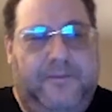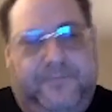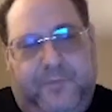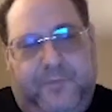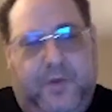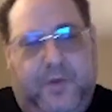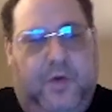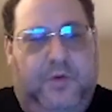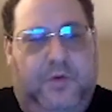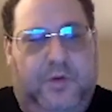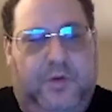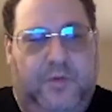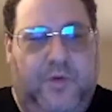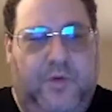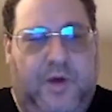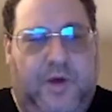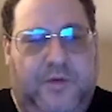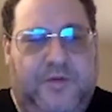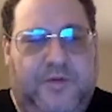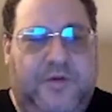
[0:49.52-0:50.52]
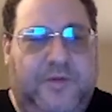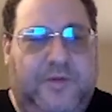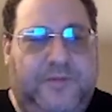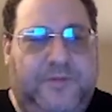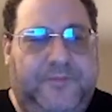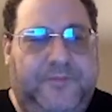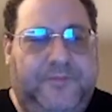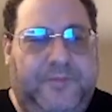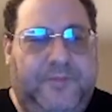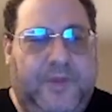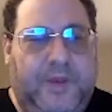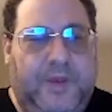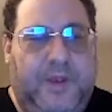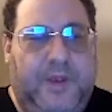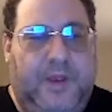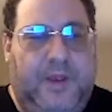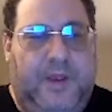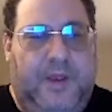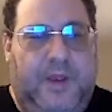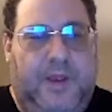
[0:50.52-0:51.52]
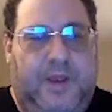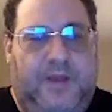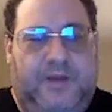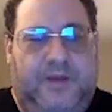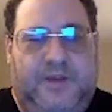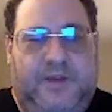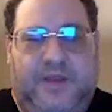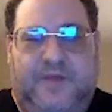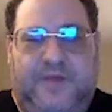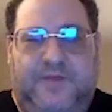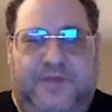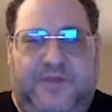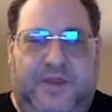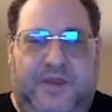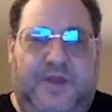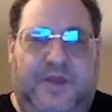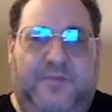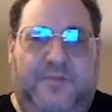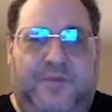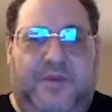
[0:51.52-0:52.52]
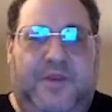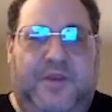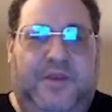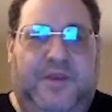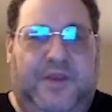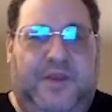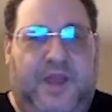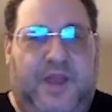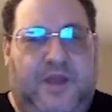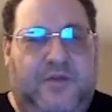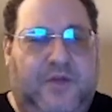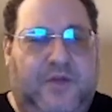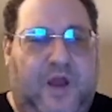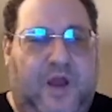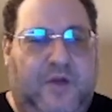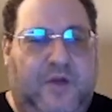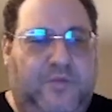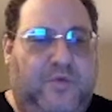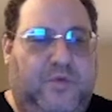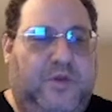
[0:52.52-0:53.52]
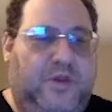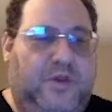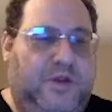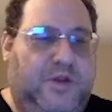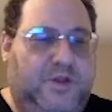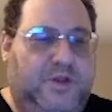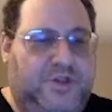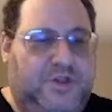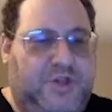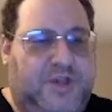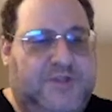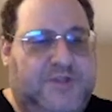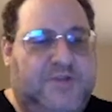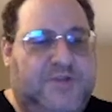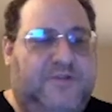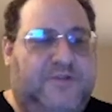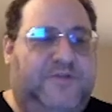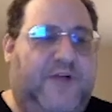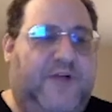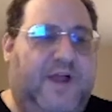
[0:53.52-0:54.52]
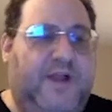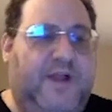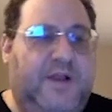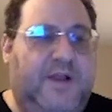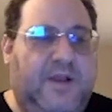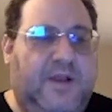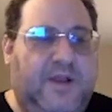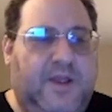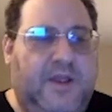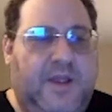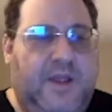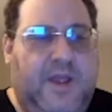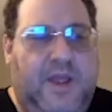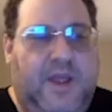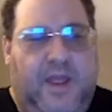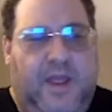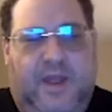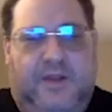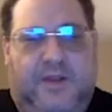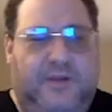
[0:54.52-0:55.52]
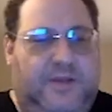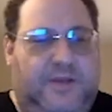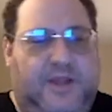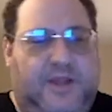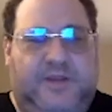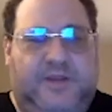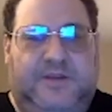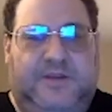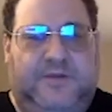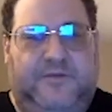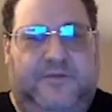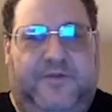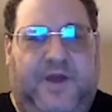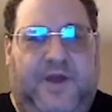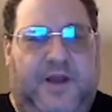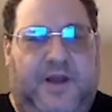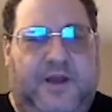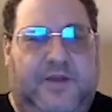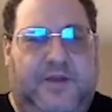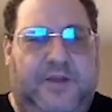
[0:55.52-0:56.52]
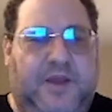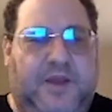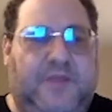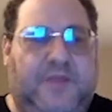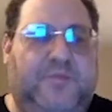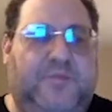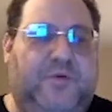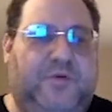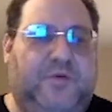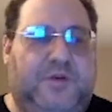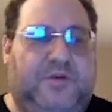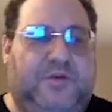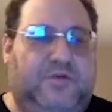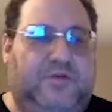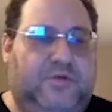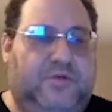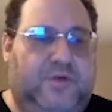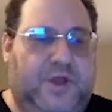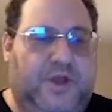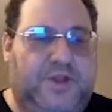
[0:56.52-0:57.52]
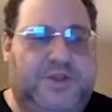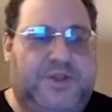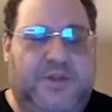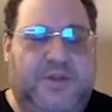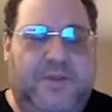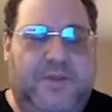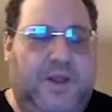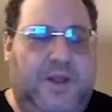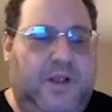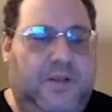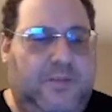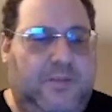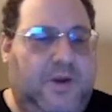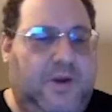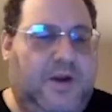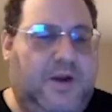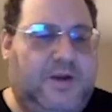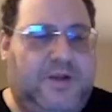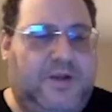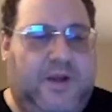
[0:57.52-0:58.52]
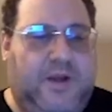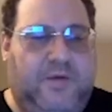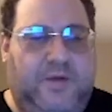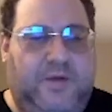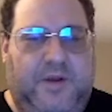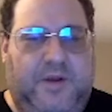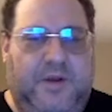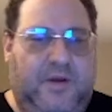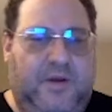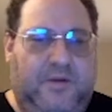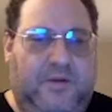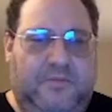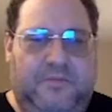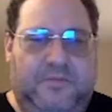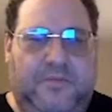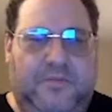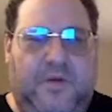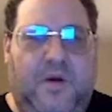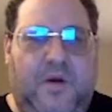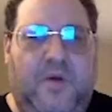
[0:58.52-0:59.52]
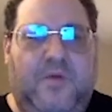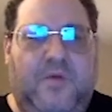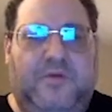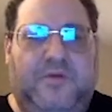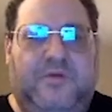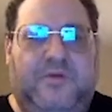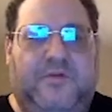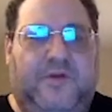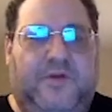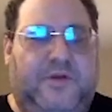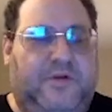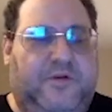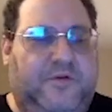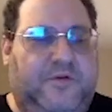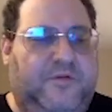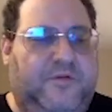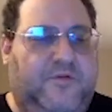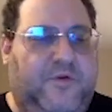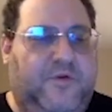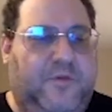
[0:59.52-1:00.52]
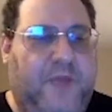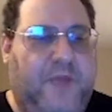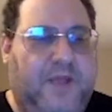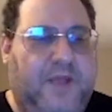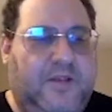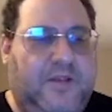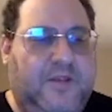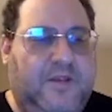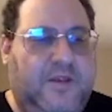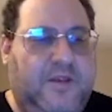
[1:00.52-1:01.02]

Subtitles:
on your browser. It saves the inputs and the outputs in a JSON file, and that file can be exported to HTML, Markdown, and a host of other formats.